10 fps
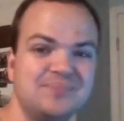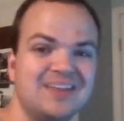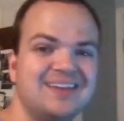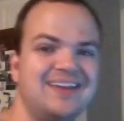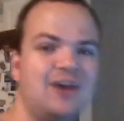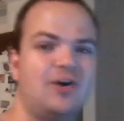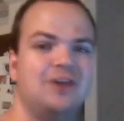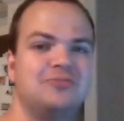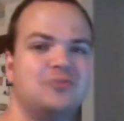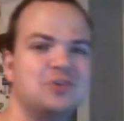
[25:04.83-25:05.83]
Now,
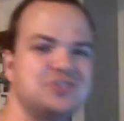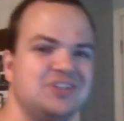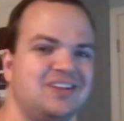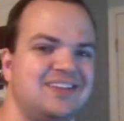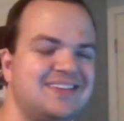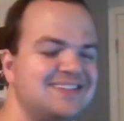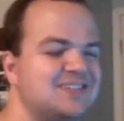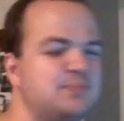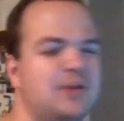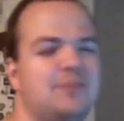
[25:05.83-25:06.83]
unfortunately, this
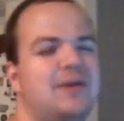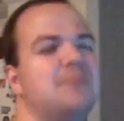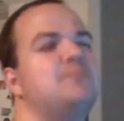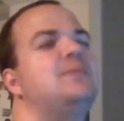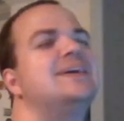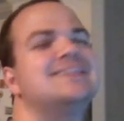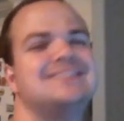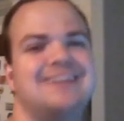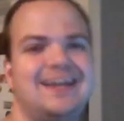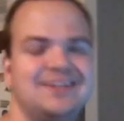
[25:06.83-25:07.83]
has been my biggest
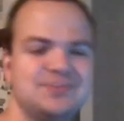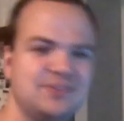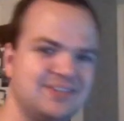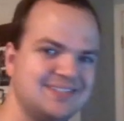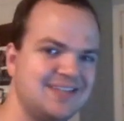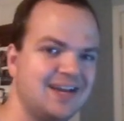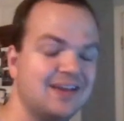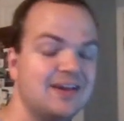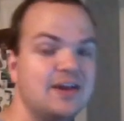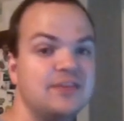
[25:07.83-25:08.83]
sadness with this deck.
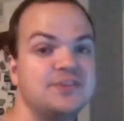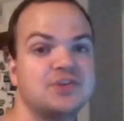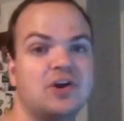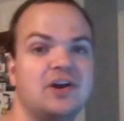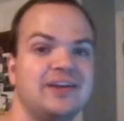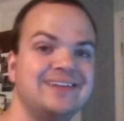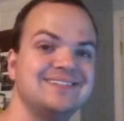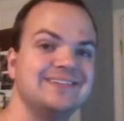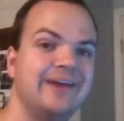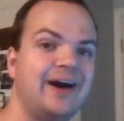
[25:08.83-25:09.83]
This card is
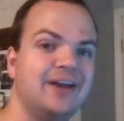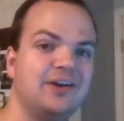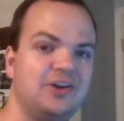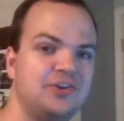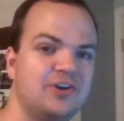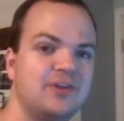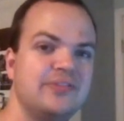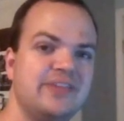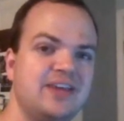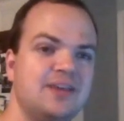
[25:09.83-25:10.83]
not under
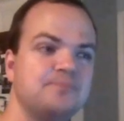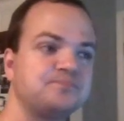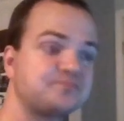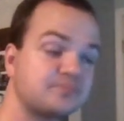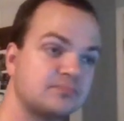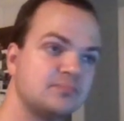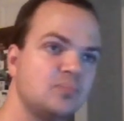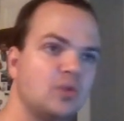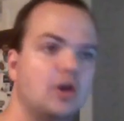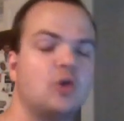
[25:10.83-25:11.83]
the
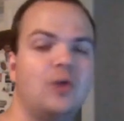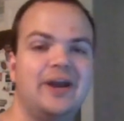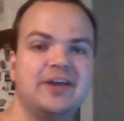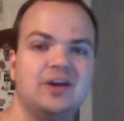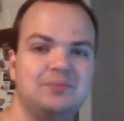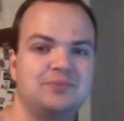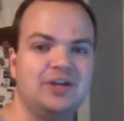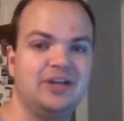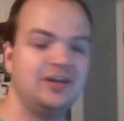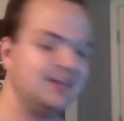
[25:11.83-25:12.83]
aquatic
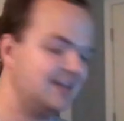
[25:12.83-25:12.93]
umbrella.